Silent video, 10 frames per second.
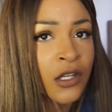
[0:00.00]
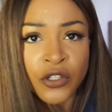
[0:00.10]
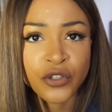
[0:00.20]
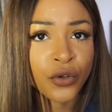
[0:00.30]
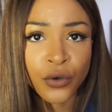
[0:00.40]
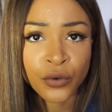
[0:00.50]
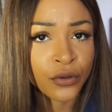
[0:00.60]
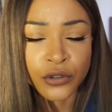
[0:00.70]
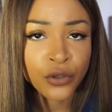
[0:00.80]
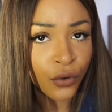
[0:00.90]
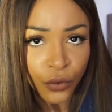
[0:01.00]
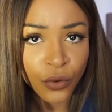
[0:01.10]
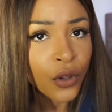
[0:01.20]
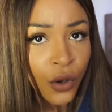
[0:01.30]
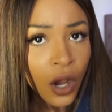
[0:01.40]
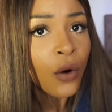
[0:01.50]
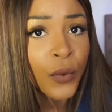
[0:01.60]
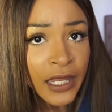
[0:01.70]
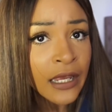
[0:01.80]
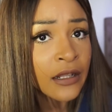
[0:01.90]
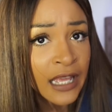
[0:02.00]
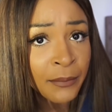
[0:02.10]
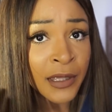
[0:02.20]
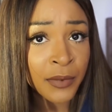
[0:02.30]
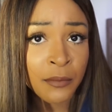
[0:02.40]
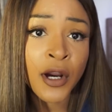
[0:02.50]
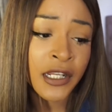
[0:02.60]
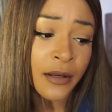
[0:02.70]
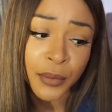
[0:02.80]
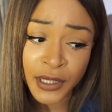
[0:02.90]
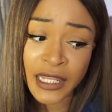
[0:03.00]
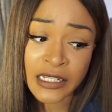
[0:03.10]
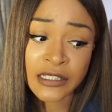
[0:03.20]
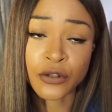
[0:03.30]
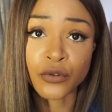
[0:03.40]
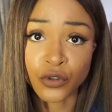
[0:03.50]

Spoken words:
So no, there may be money, but there are still